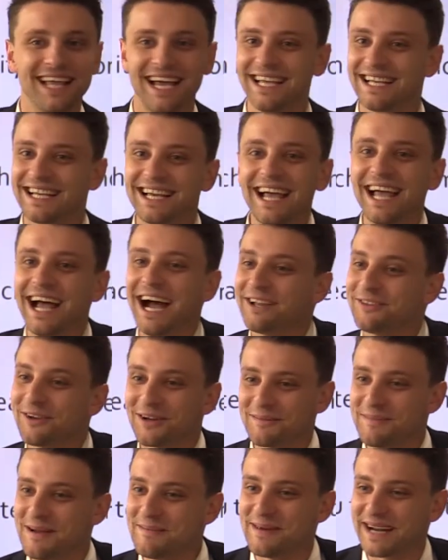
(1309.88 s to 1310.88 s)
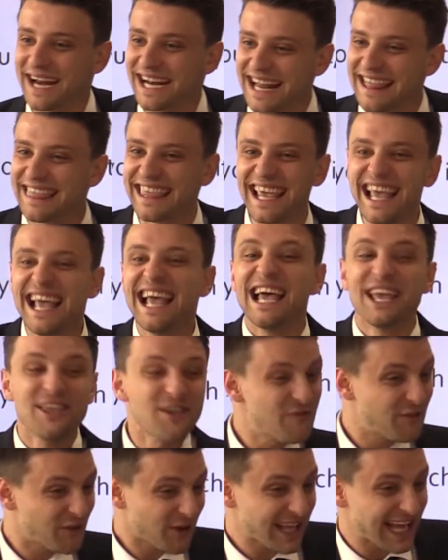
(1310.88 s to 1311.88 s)
Like, I don't remember anything.
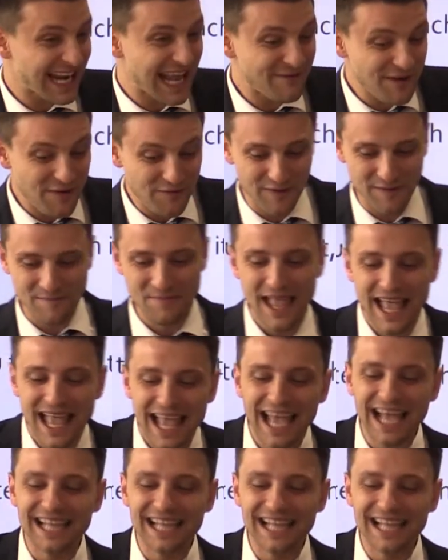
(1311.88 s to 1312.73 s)
You forget everything.